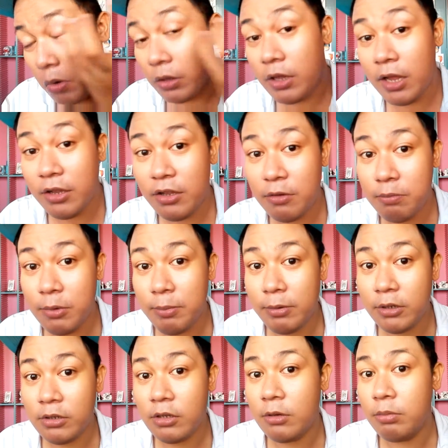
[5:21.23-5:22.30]
Huwag lang yung
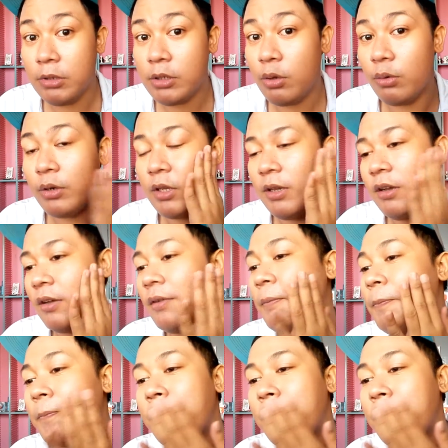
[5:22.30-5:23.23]
nagbibre silbisoryo.